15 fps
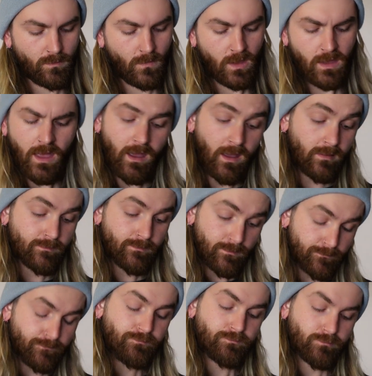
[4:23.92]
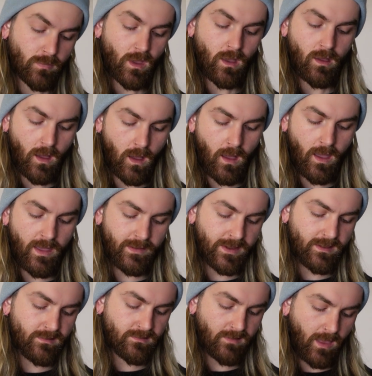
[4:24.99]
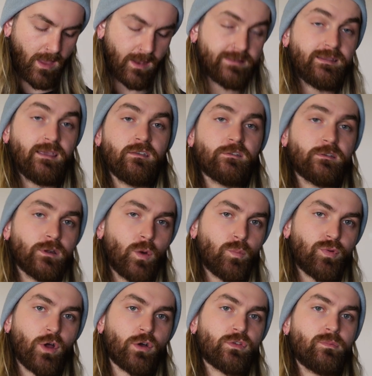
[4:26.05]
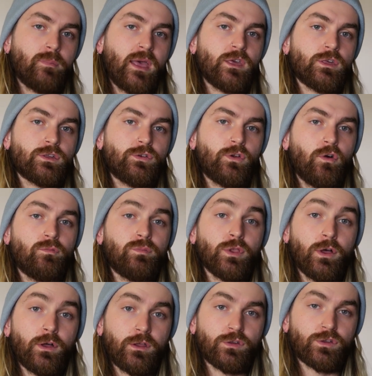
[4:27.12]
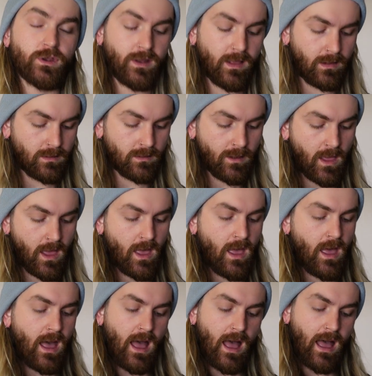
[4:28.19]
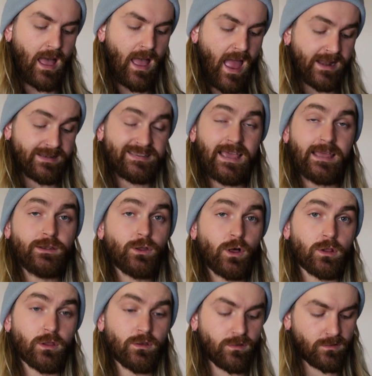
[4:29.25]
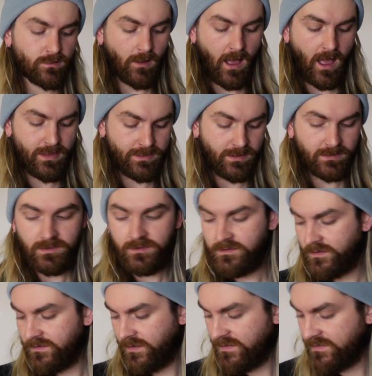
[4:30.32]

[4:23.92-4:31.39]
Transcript: Yeah, it is a decent approximation of Bleu De Chanel. At $10, I think this is a